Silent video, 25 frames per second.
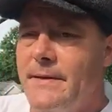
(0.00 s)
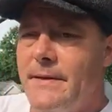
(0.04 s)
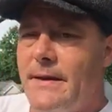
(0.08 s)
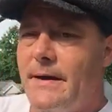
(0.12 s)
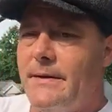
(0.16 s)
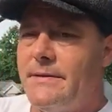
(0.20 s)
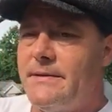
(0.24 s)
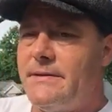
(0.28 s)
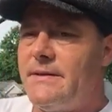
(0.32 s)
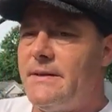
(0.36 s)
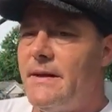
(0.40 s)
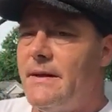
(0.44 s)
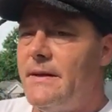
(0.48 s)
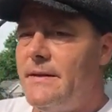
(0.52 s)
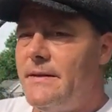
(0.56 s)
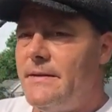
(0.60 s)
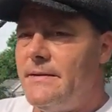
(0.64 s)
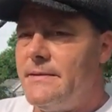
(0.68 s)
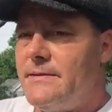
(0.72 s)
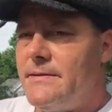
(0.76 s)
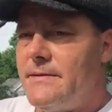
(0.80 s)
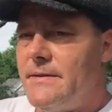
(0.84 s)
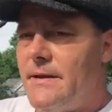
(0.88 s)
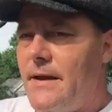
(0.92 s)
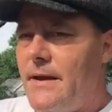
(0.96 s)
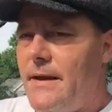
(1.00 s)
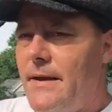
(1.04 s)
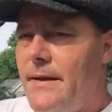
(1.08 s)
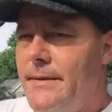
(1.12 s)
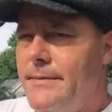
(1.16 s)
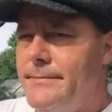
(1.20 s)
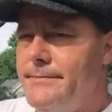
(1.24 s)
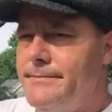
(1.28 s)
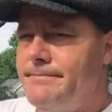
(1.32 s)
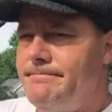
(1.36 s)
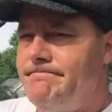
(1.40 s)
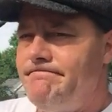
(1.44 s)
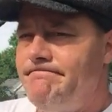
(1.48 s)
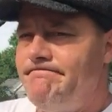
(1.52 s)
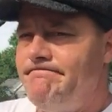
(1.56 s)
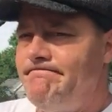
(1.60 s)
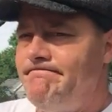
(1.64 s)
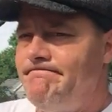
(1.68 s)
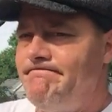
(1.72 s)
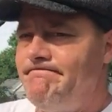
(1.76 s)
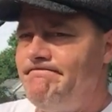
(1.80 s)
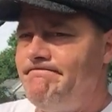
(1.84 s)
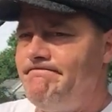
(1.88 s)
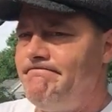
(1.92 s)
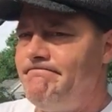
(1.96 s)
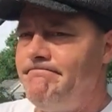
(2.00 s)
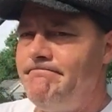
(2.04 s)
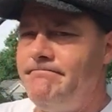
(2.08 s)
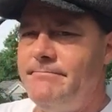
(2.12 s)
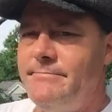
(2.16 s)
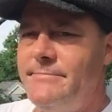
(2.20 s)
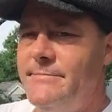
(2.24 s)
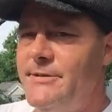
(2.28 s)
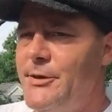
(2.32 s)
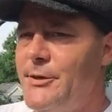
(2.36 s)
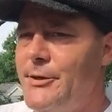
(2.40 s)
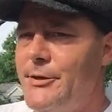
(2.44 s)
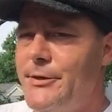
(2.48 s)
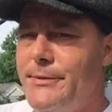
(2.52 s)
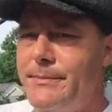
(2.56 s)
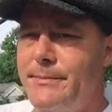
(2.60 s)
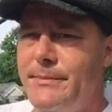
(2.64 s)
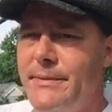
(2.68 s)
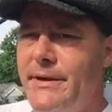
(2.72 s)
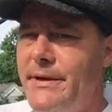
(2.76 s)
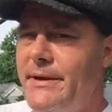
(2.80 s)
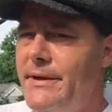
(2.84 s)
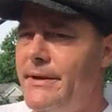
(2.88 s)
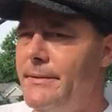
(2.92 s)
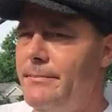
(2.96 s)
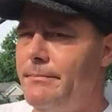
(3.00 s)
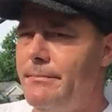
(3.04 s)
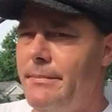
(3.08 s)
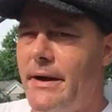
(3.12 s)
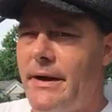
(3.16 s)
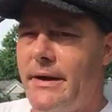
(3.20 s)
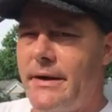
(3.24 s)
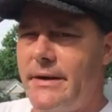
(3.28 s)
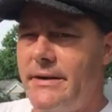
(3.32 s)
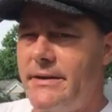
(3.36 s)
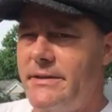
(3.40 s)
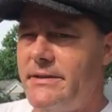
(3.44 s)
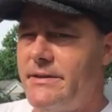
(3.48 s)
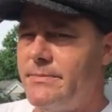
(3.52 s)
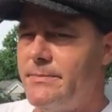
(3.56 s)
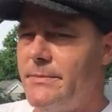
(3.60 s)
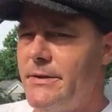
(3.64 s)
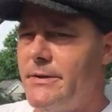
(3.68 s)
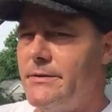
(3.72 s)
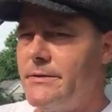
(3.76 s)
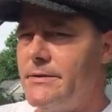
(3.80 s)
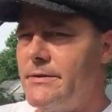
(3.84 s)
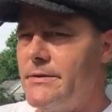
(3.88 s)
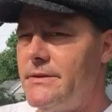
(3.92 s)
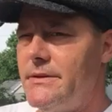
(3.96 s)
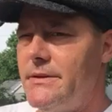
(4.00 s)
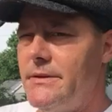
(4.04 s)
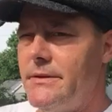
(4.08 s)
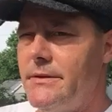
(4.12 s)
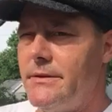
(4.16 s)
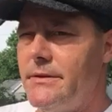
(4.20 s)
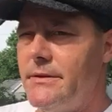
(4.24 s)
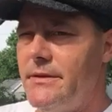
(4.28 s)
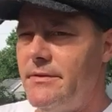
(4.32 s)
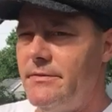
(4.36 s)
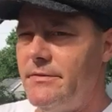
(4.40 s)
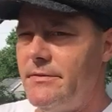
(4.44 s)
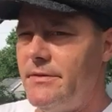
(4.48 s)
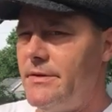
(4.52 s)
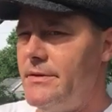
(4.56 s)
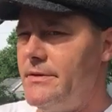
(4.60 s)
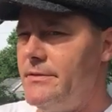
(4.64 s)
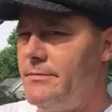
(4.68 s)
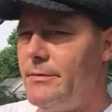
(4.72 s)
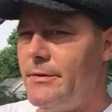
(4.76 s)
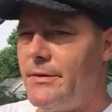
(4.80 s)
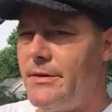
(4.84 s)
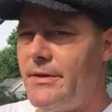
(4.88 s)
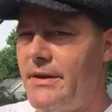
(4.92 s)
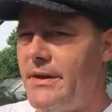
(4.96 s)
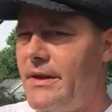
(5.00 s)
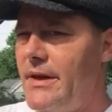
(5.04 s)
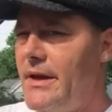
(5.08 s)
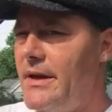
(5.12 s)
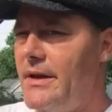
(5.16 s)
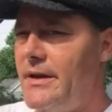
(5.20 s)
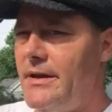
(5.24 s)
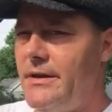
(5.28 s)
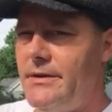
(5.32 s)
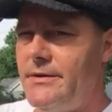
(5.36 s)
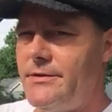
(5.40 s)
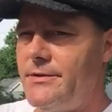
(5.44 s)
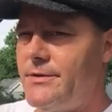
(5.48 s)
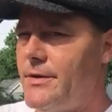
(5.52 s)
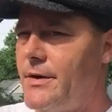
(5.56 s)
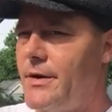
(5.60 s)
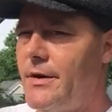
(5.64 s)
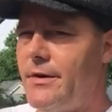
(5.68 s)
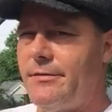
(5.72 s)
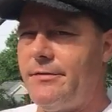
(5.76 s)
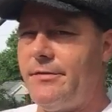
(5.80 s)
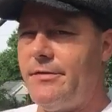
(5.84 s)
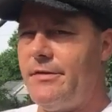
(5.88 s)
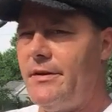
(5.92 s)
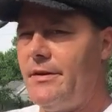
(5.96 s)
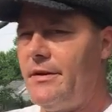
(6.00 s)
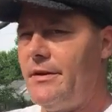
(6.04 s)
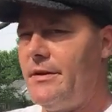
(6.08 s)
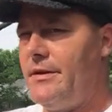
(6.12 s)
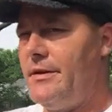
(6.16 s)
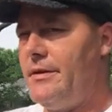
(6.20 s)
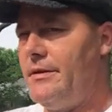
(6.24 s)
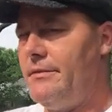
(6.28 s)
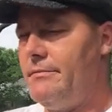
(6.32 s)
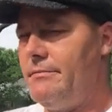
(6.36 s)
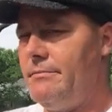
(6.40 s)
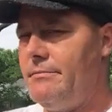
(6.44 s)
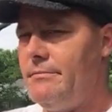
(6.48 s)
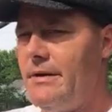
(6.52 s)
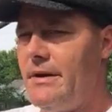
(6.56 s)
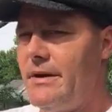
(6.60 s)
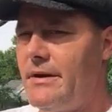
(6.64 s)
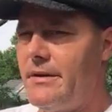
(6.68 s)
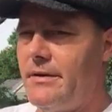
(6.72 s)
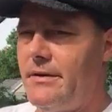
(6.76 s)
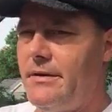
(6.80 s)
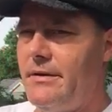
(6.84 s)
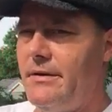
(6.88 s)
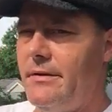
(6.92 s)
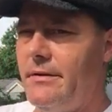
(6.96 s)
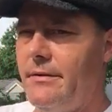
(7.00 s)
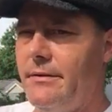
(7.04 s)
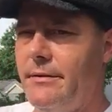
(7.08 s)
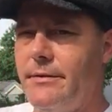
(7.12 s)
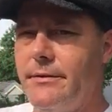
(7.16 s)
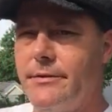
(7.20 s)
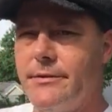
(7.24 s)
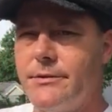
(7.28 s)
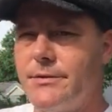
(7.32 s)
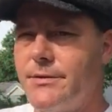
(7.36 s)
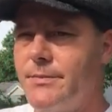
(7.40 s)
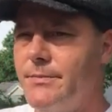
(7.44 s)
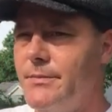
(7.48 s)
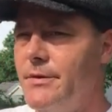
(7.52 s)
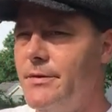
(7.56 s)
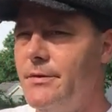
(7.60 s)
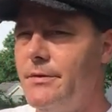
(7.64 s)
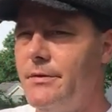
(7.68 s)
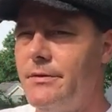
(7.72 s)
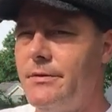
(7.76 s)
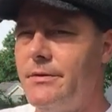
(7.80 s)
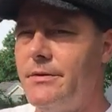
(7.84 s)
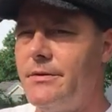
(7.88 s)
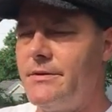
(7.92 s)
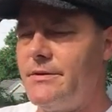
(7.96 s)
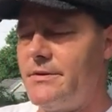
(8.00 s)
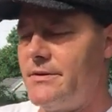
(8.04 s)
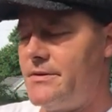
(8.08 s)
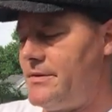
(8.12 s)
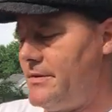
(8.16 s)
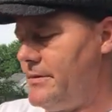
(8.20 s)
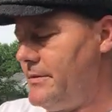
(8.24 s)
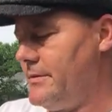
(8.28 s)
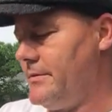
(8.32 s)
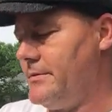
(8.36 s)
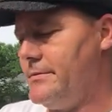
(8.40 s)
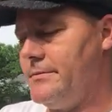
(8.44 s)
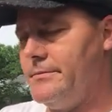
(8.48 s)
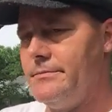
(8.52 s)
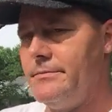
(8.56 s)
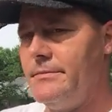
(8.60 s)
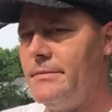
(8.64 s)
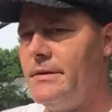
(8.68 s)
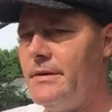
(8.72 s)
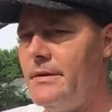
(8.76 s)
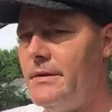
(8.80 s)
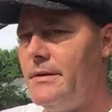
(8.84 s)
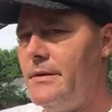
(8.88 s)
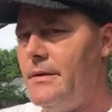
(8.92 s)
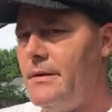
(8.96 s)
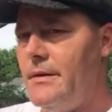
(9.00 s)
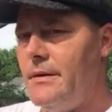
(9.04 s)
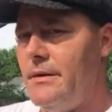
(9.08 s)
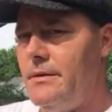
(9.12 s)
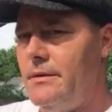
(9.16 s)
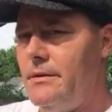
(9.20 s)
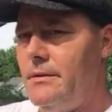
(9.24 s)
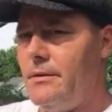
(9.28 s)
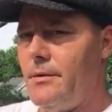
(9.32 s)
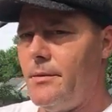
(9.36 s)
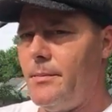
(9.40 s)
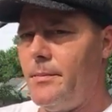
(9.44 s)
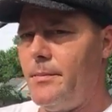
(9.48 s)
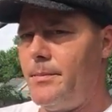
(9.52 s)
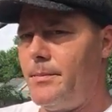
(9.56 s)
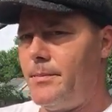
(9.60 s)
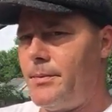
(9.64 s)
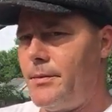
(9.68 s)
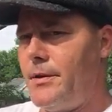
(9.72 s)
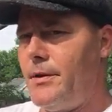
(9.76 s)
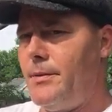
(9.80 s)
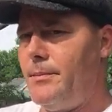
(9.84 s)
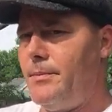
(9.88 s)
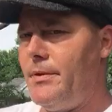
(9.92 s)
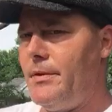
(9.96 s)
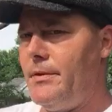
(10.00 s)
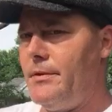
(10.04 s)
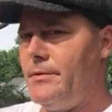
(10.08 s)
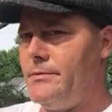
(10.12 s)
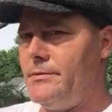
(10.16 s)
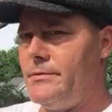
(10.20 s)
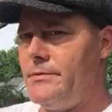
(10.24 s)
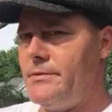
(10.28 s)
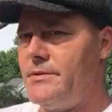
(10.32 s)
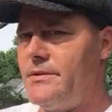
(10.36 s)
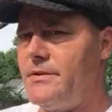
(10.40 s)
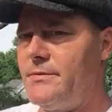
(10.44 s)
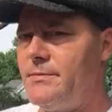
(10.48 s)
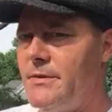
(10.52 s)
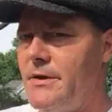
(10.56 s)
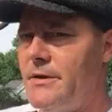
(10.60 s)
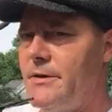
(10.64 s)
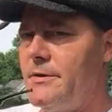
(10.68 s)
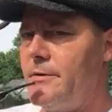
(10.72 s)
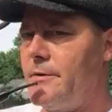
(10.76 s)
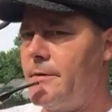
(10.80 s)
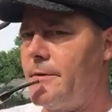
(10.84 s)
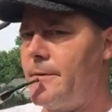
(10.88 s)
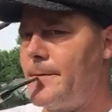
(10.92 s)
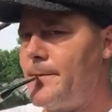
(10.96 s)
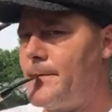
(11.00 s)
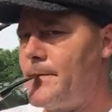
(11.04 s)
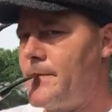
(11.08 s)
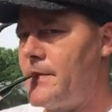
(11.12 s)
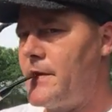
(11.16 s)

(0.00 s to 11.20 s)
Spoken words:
I'd say it's you know, good medium body smoke still, even with the age, softening it, making it a little smoother. It's still, you know, pretty potent smoke.